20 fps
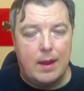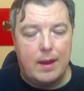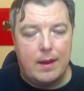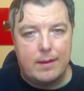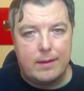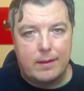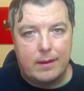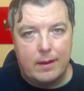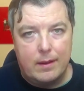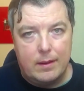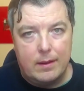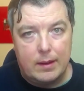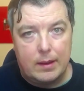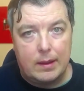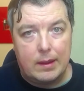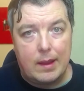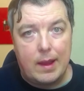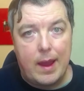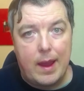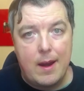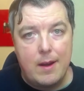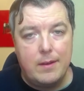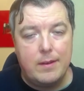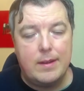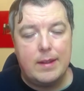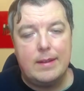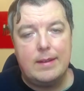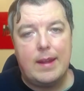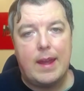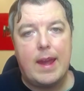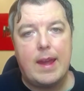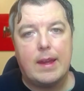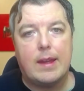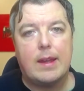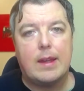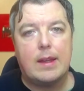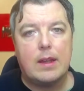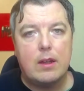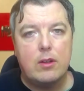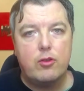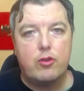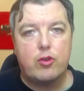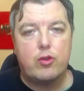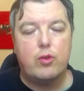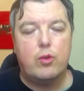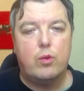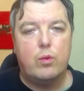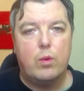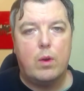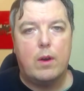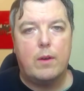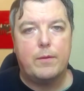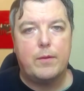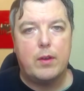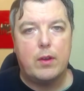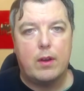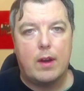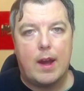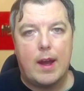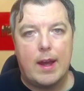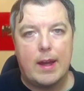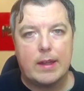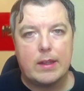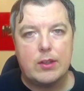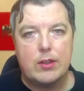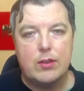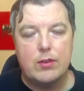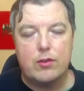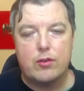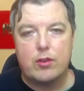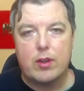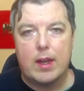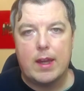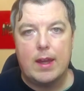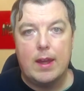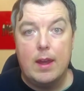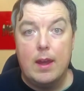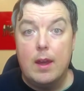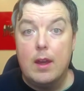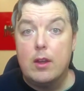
is learn to take control of your actions, right?